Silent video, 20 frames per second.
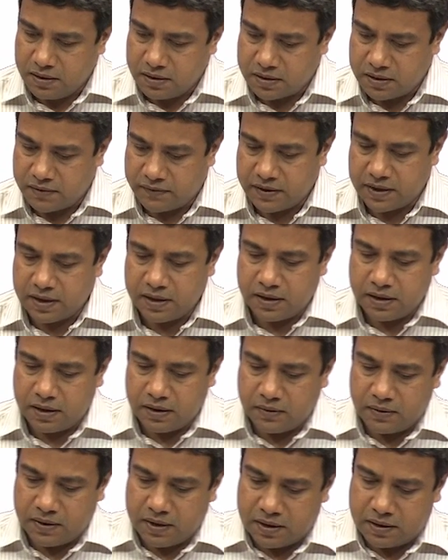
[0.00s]
So, I have written it
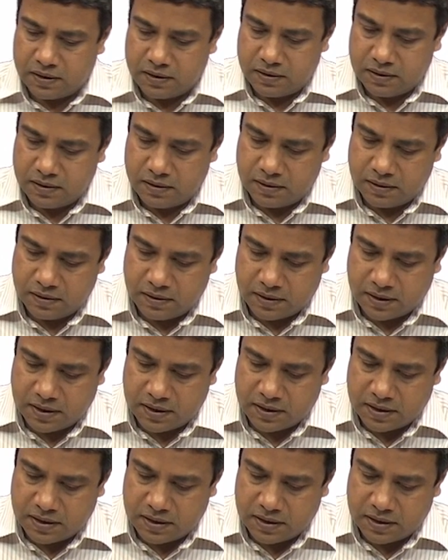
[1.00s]
down here, okay,